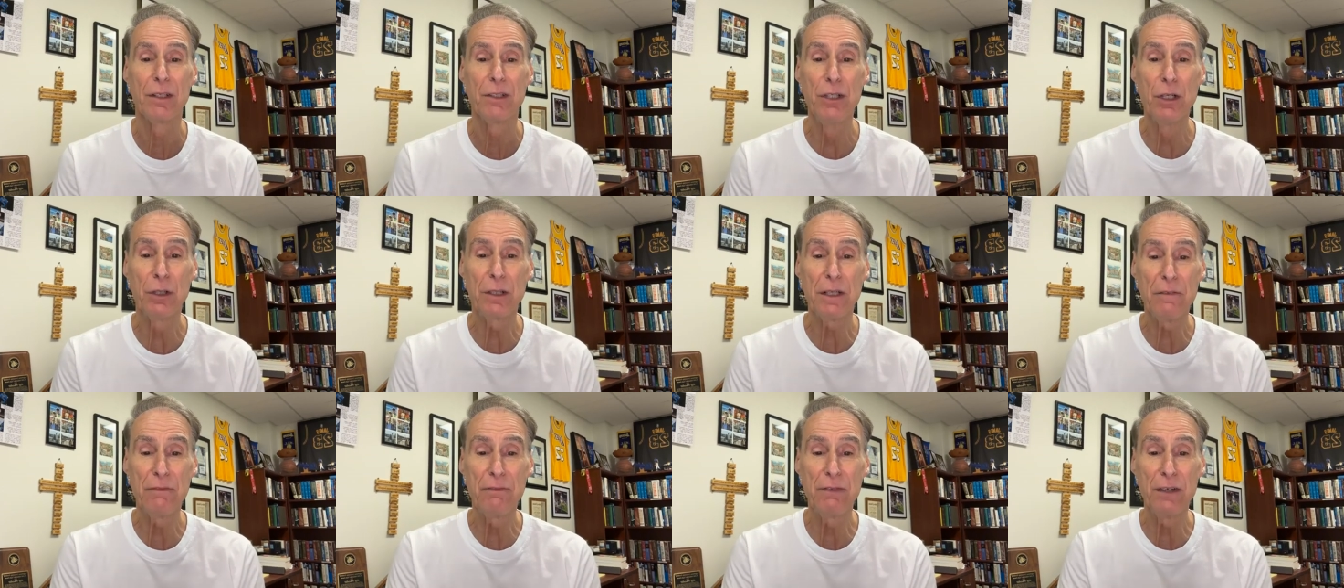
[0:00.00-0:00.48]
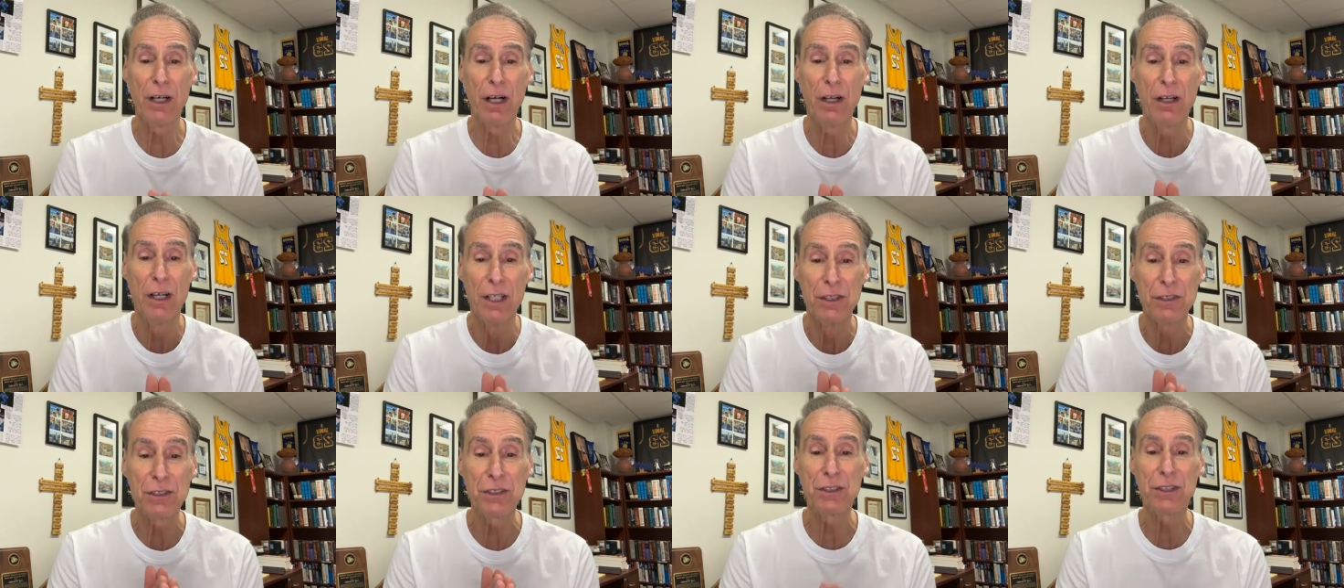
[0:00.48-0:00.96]
you can
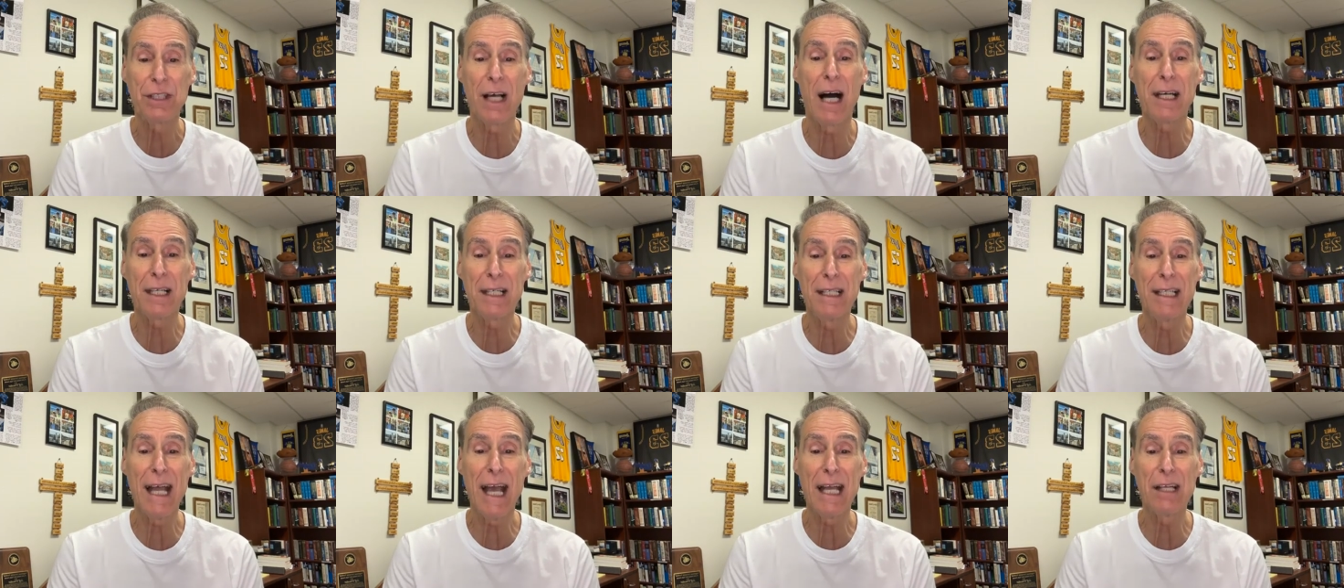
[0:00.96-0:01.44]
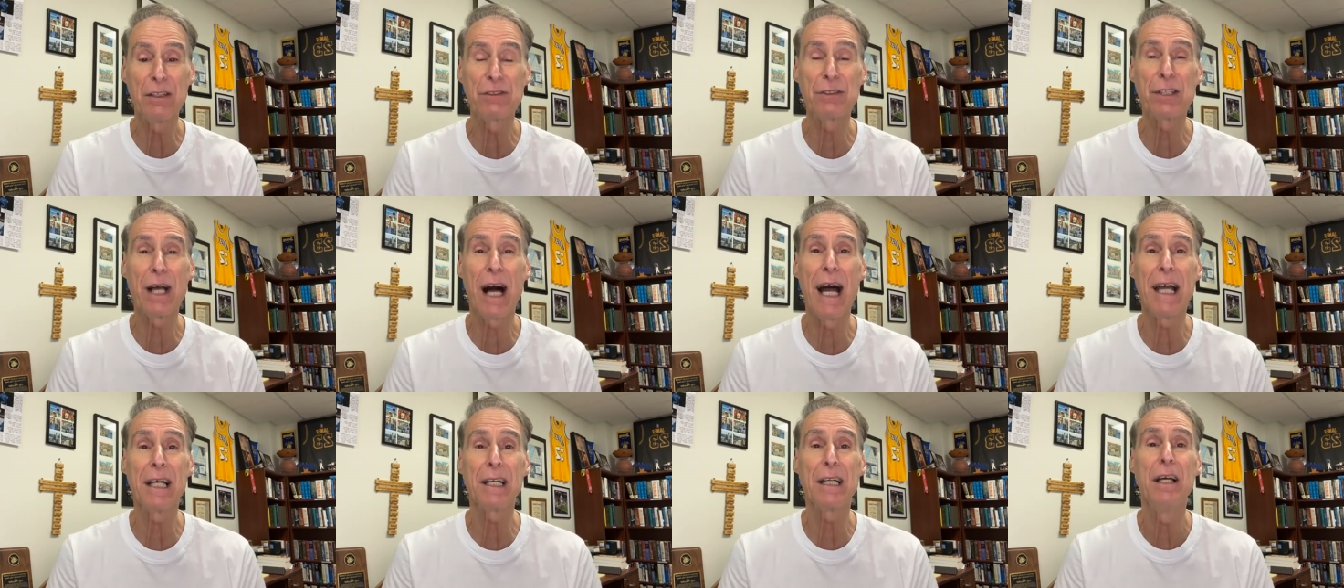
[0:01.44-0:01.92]
feel stuck in
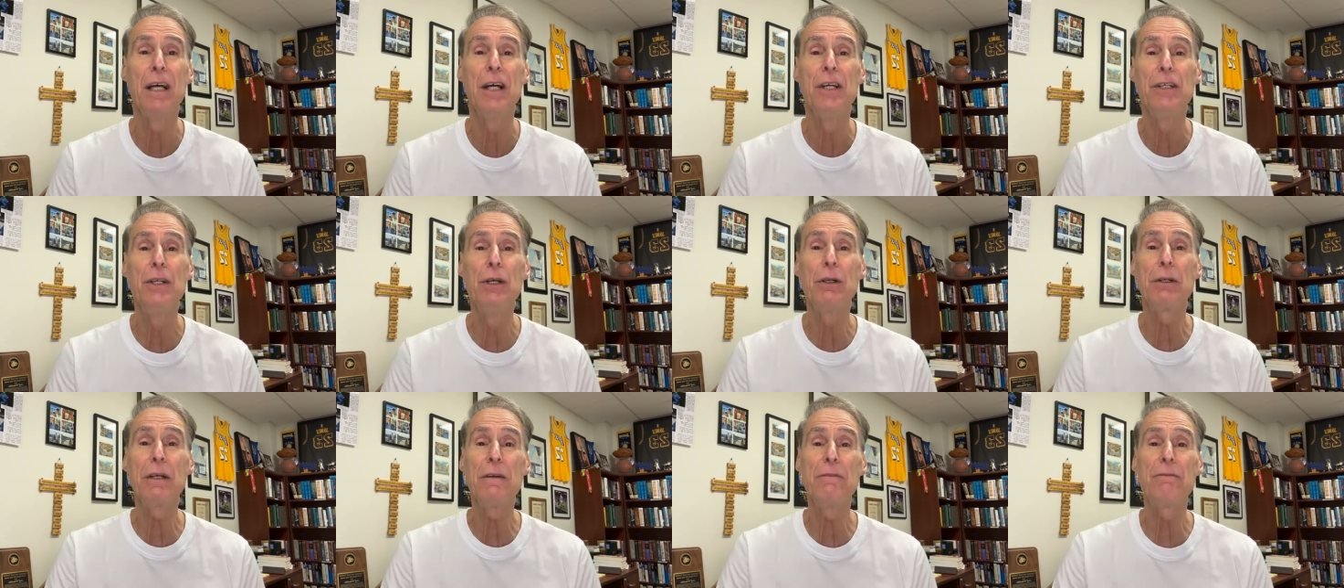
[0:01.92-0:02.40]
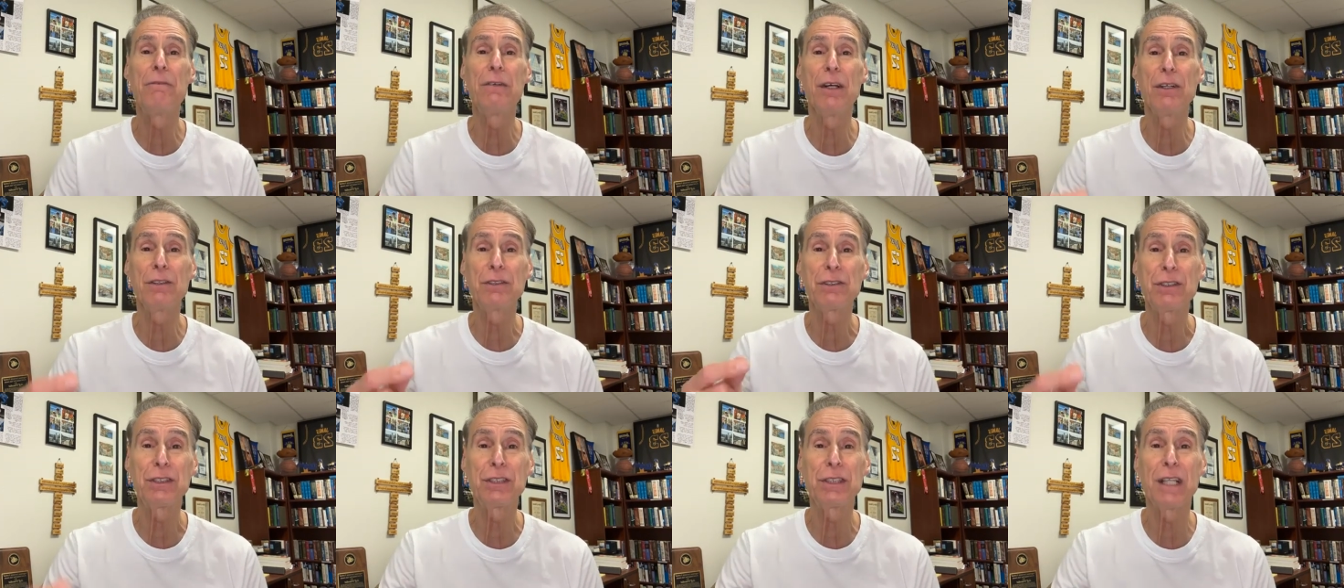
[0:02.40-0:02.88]
anxiety. You can
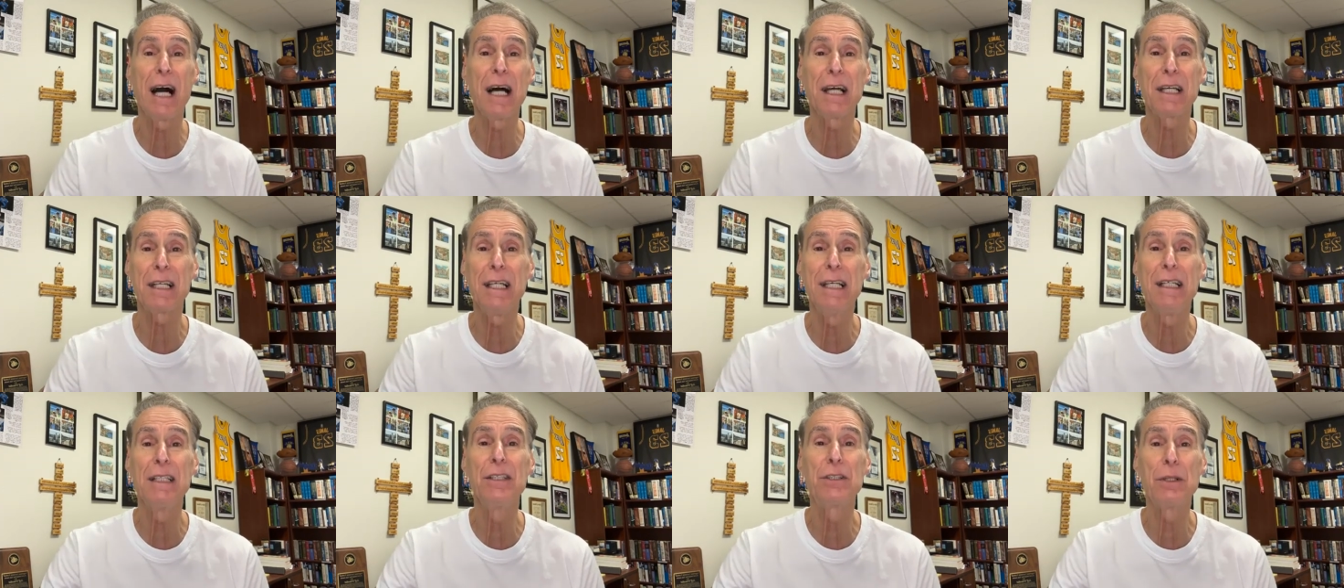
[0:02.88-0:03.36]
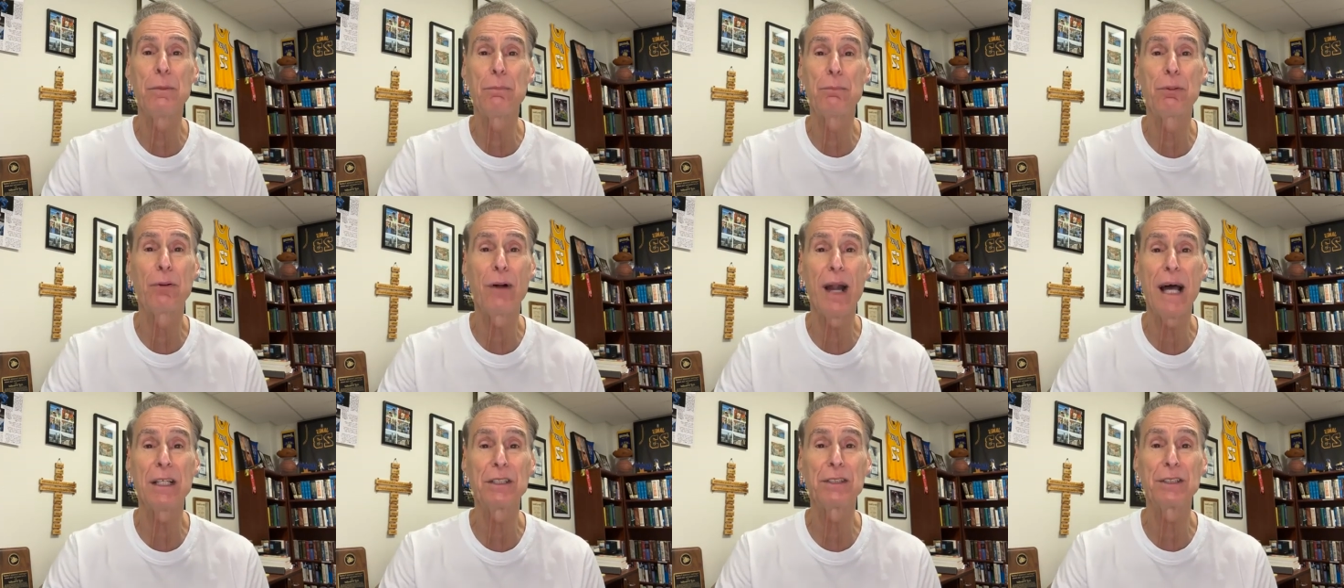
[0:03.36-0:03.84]
feel stuck in
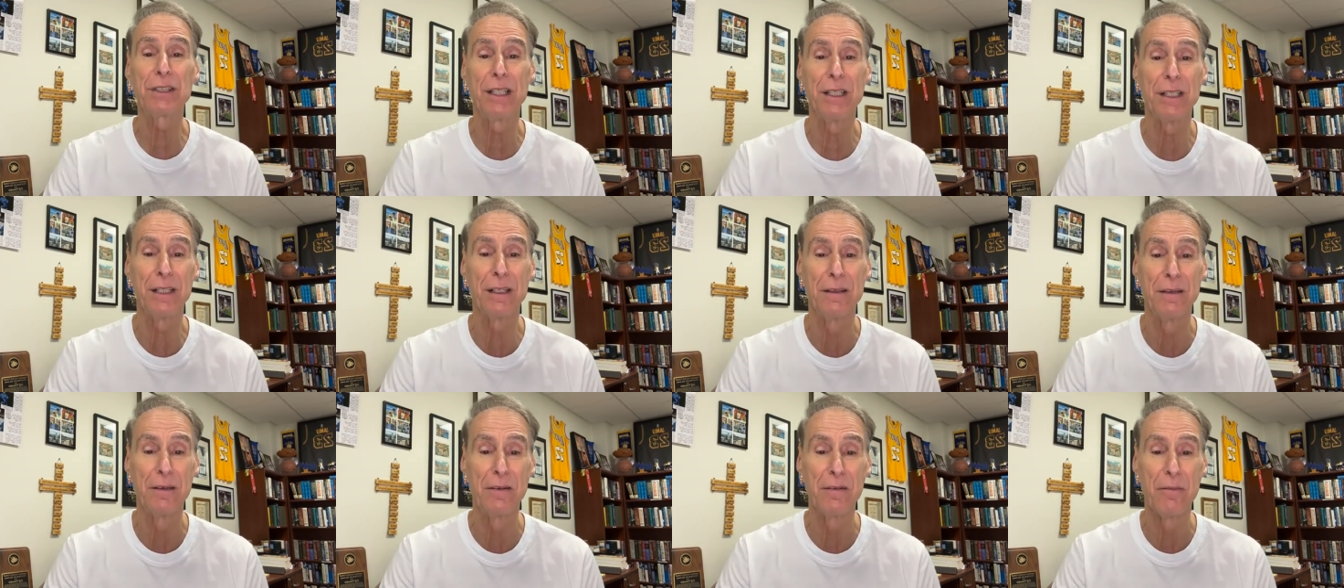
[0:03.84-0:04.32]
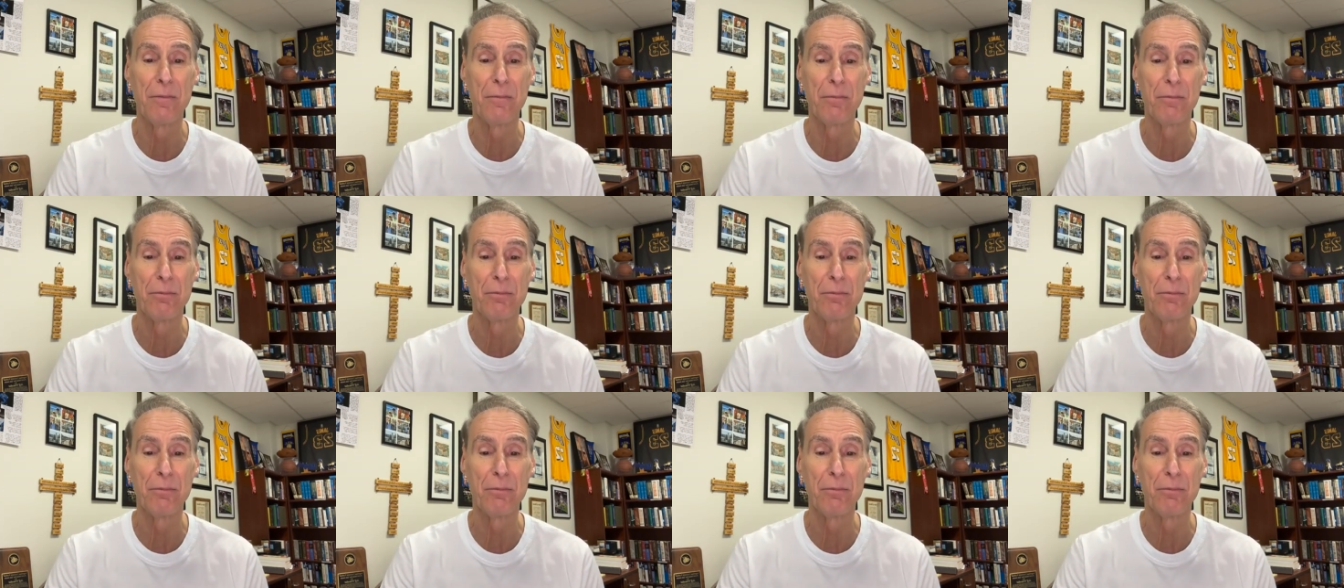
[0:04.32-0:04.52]
depression.